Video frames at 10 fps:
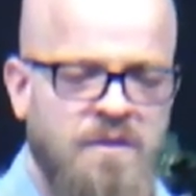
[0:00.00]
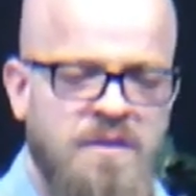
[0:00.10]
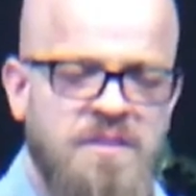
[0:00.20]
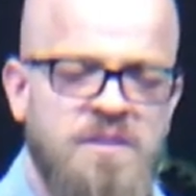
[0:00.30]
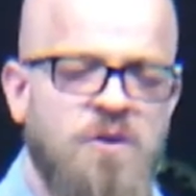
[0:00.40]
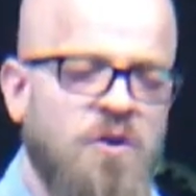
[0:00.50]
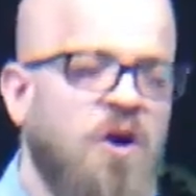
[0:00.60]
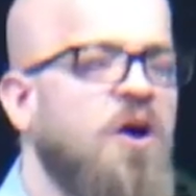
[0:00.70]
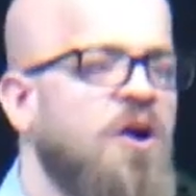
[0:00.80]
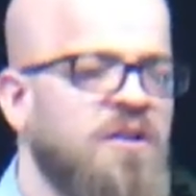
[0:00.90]
That in our
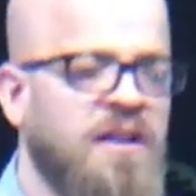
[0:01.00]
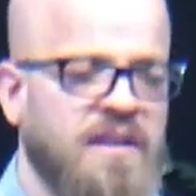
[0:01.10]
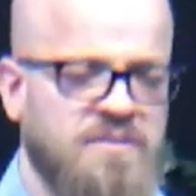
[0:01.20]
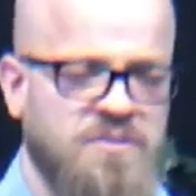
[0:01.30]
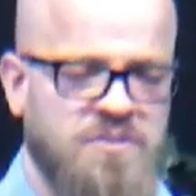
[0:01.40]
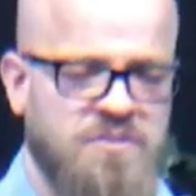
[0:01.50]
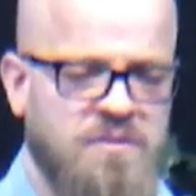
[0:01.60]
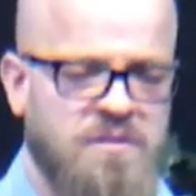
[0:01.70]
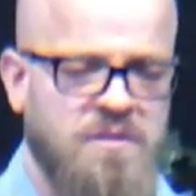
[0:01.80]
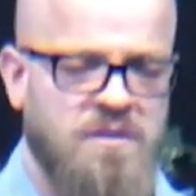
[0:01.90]
hardness,
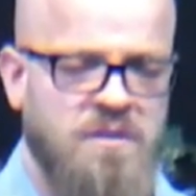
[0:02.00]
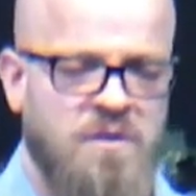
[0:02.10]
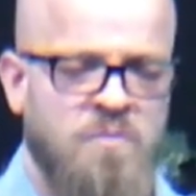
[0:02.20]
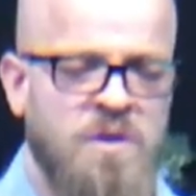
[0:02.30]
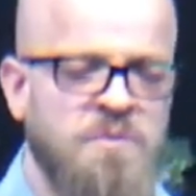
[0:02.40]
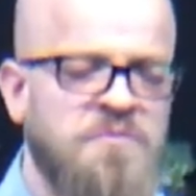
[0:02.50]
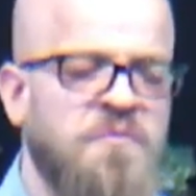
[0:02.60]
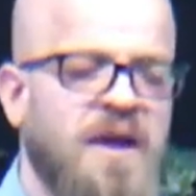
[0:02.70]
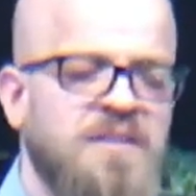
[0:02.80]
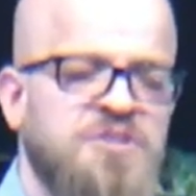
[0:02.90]
we would
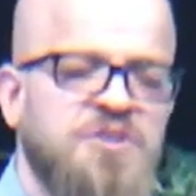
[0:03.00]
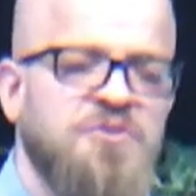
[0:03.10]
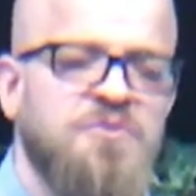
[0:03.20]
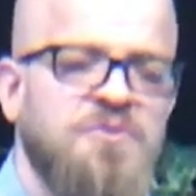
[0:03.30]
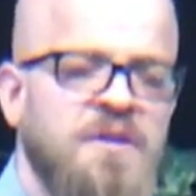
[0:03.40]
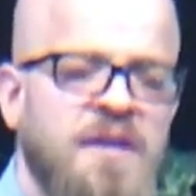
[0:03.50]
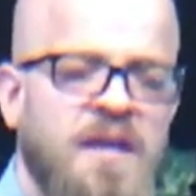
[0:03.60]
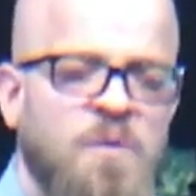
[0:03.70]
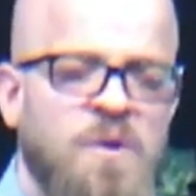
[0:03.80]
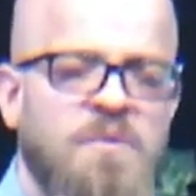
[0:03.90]
find you
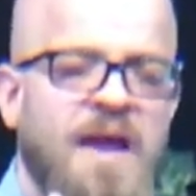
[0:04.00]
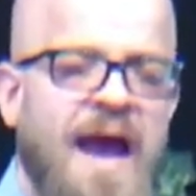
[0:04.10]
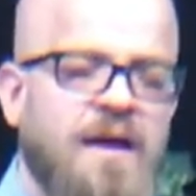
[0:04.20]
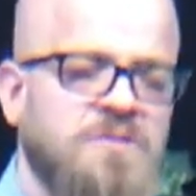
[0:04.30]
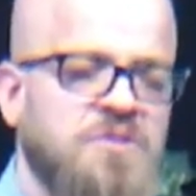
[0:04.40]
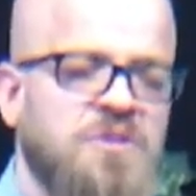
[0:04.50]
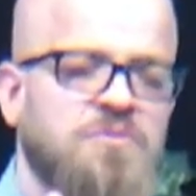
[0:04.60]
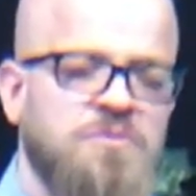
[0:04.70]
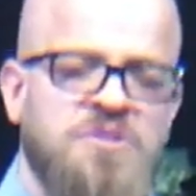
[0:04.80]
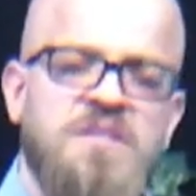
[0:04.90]
and we would ask
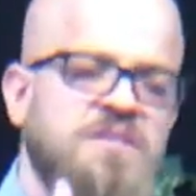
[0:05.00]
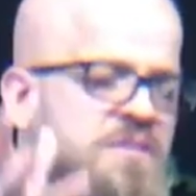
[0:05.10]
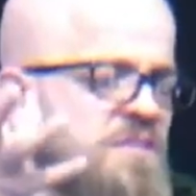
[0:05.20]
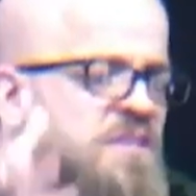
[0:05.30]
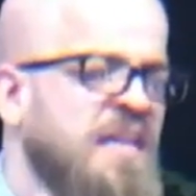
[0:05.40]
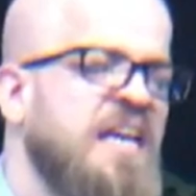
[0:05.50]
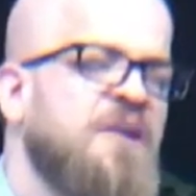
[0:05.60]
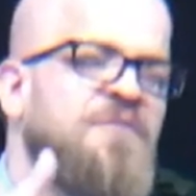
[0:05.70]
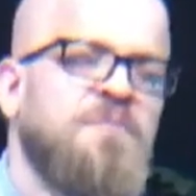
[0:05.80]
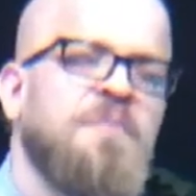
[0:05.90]
you, Jesus,
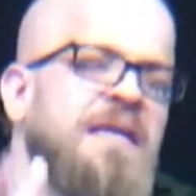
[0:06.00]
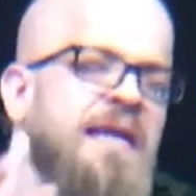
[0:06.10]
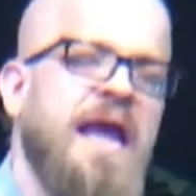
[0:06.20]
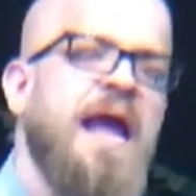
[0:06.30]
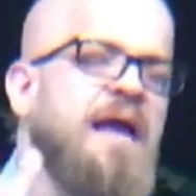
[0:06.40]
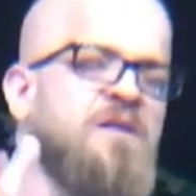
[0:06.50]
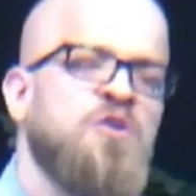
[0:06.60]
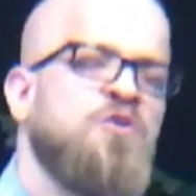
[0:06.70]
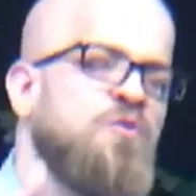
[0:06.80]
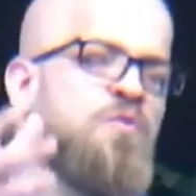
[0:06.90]
give me a
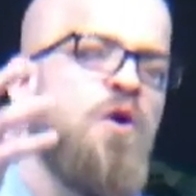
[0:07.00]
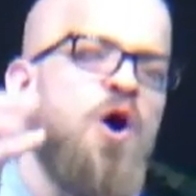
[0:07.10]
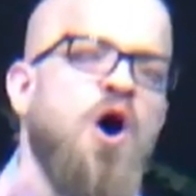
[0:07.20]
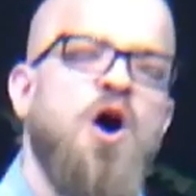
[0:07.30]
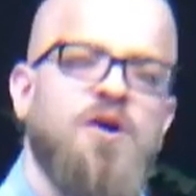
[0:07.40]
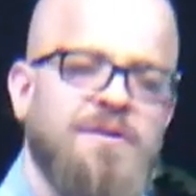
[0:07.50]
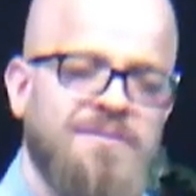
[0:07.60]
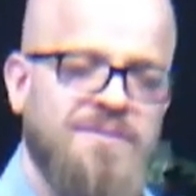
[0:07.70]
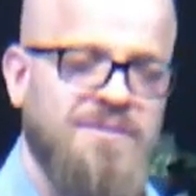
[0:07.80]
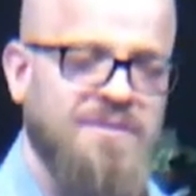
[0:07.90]
new
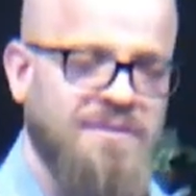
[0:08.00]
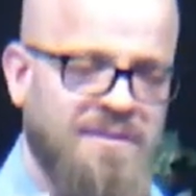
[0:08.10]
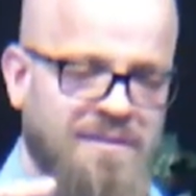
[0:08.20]
heart.